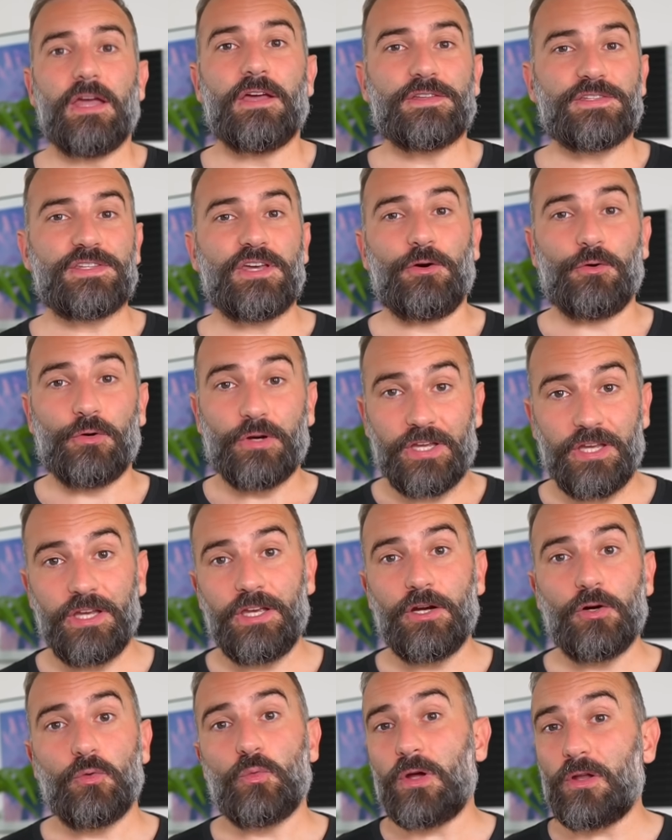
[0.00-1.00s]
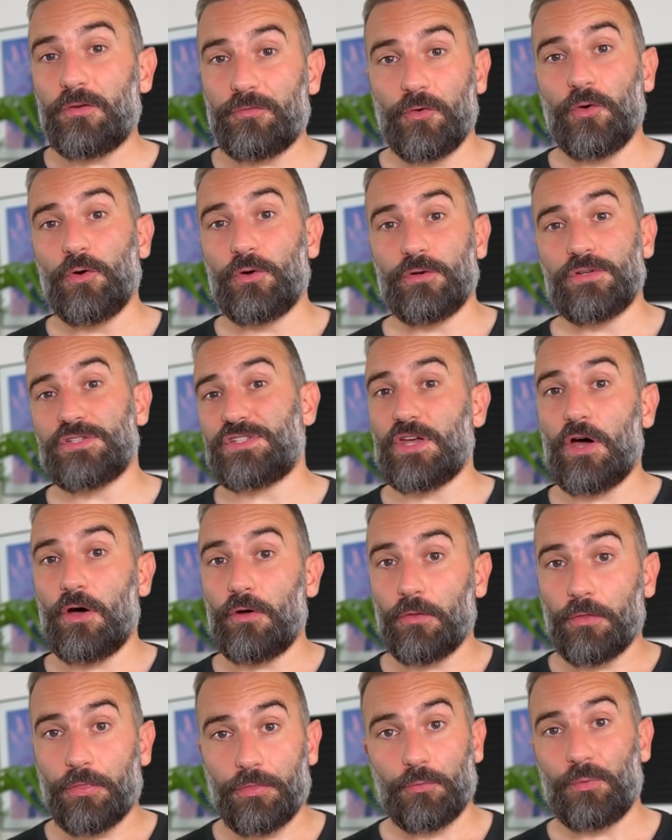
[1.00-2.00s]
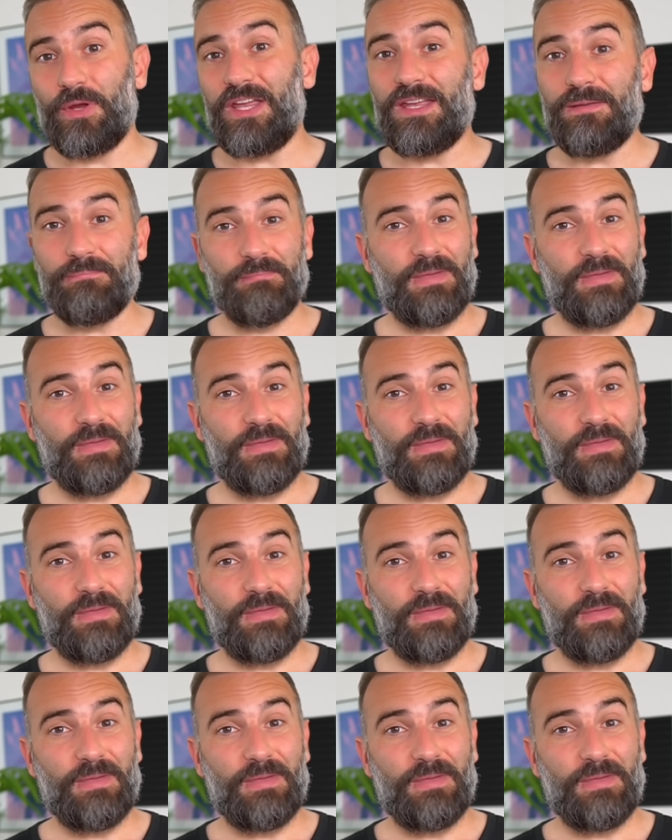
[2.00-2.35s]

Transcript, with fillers: So here we'll focus on three